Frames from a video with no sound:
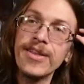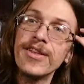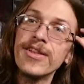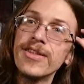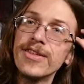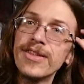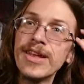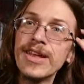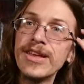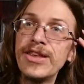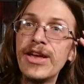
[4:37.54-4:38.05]

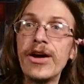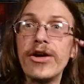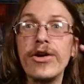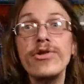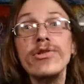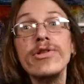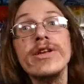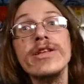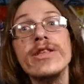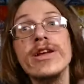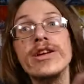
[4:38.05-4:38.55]
See, not
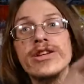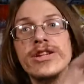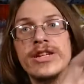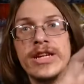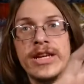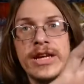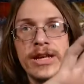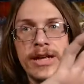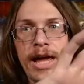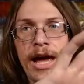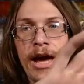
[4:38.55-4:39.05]
only does
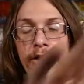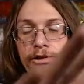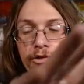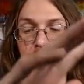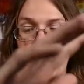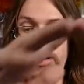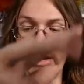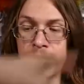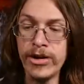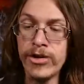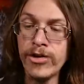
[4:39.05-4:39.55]
she
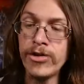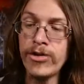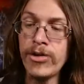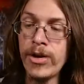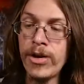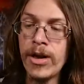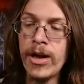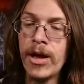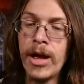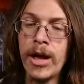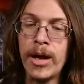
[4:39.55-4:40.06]
out-dragoon,
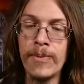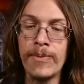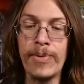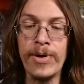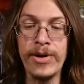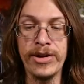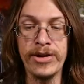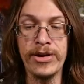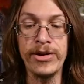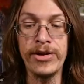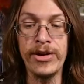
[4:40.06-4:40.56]

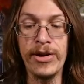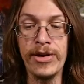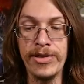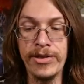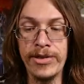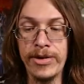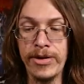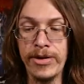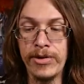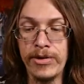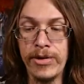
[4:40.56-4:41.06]
but you can
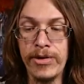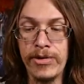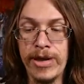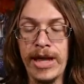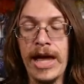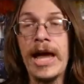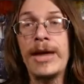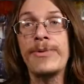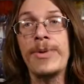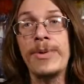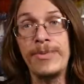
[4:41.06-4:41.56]
also use
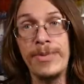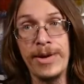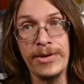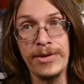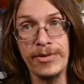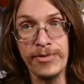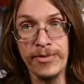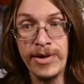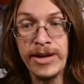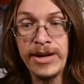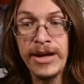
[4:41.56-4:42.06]
IP
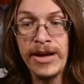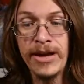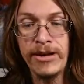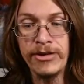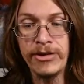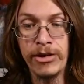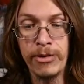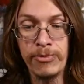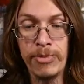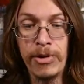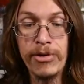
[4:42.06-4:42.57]
Masquerena on
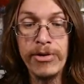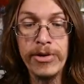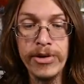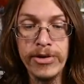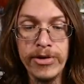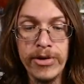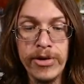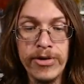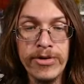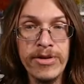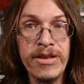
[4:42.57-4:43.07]
your opponent's
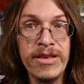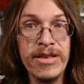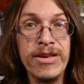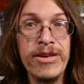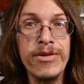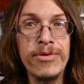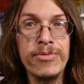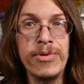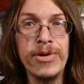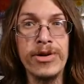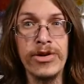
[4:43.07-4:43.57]
turn and
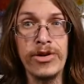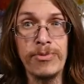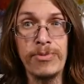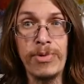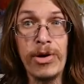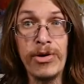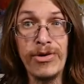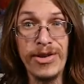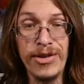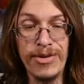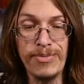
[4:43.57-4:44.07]
use one of your
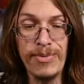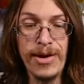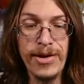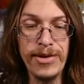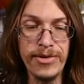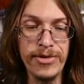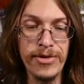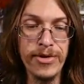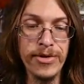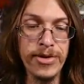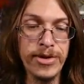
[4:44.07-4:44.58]
opponent's
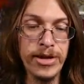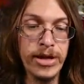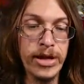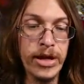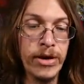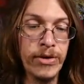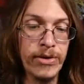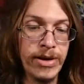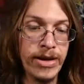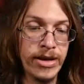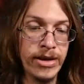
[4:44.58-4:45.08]
monsters to
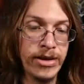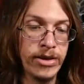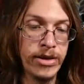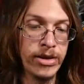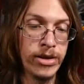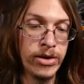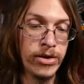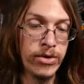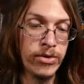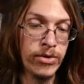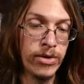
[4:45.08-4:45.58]
go
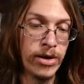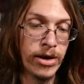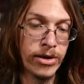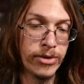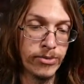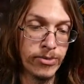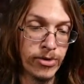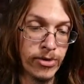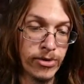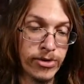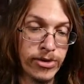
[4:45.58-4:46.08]
into
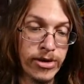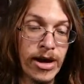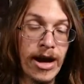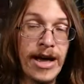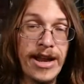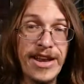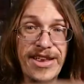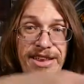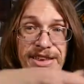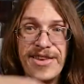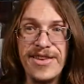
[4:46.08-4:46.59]
Underworld
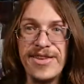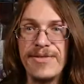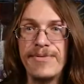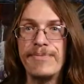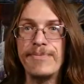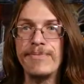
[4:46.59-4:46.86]
Goddess.